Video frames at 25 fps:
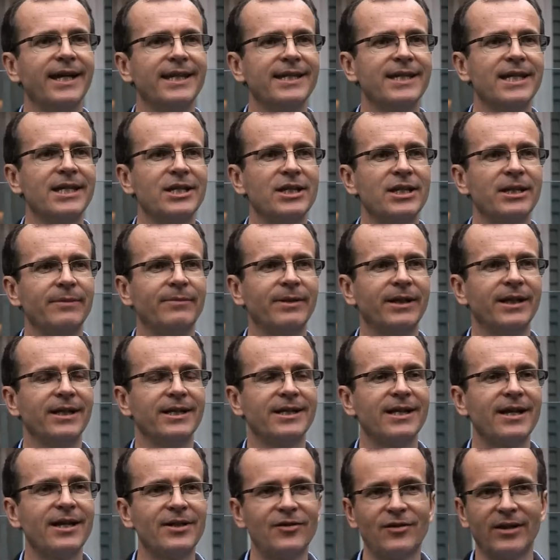essentially
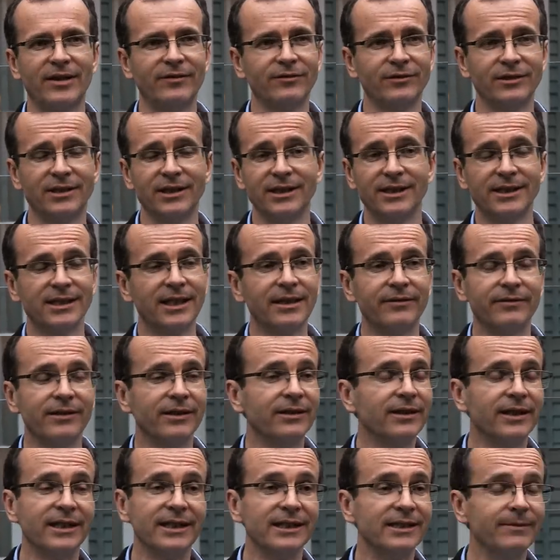because I travel to discover
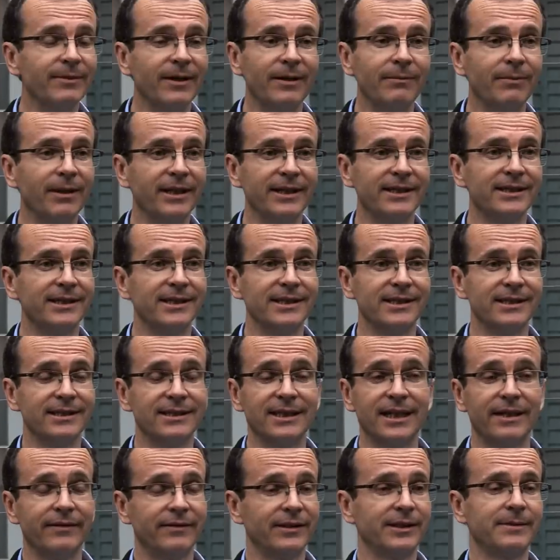things about places and
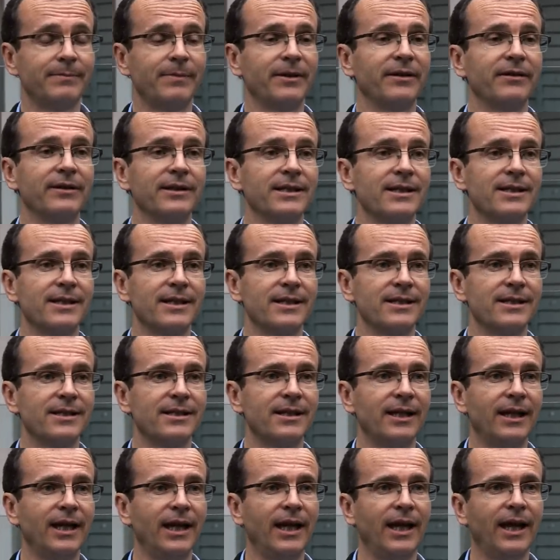to have experiences.
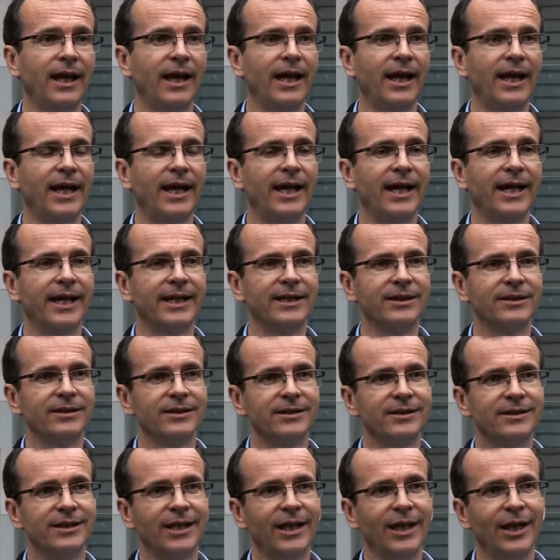
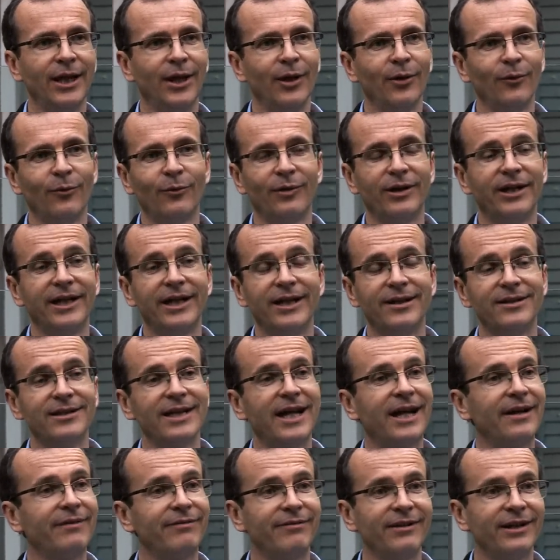And when I go
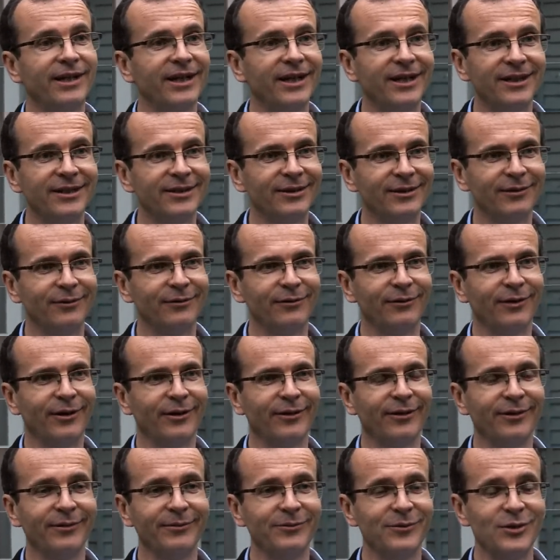to Africa,
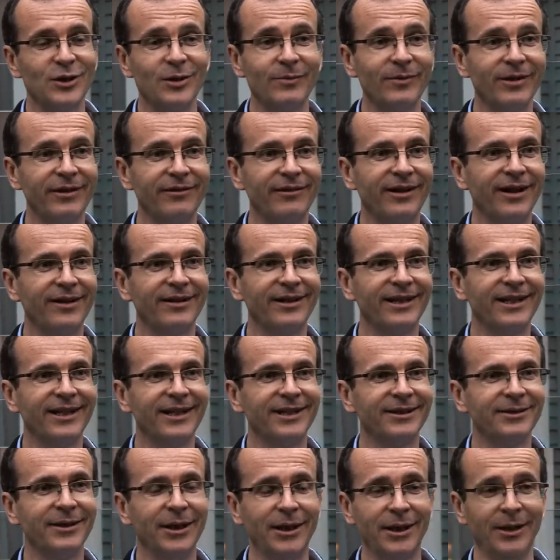rather than zooming around in
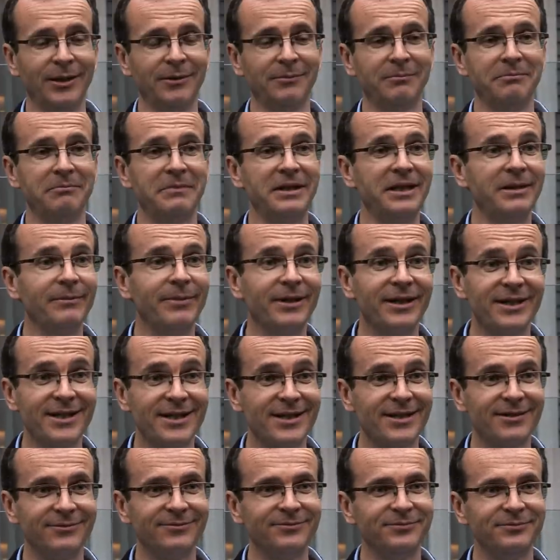a
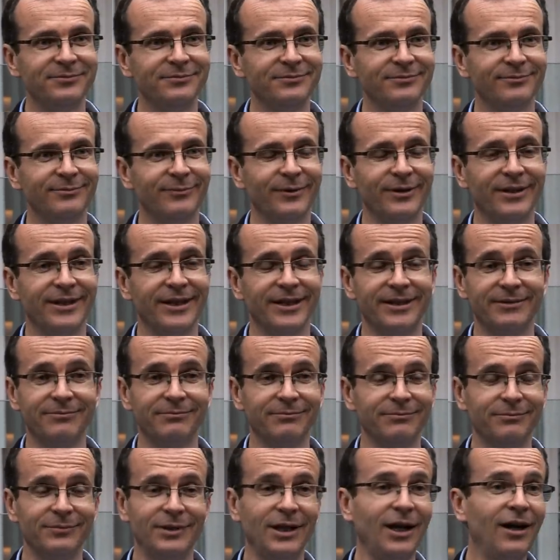minibus with a
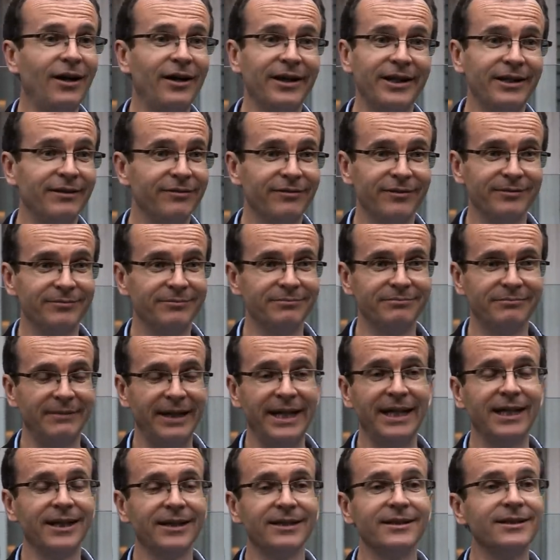guide from
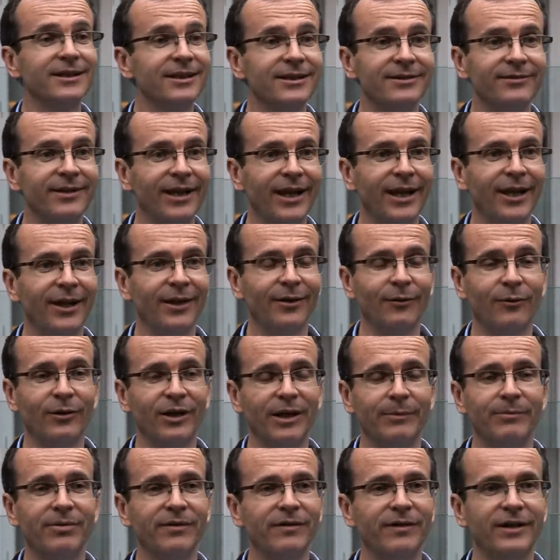England, what
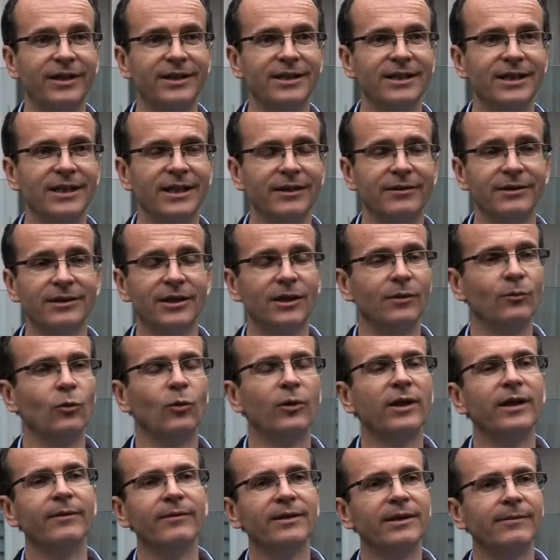I prefer to do is go
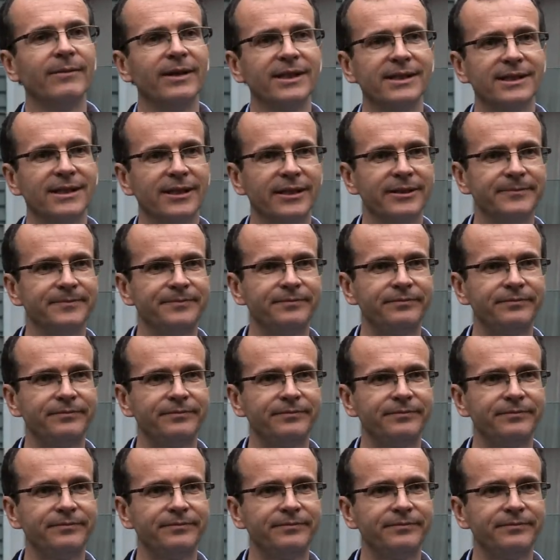walking with the Maasai,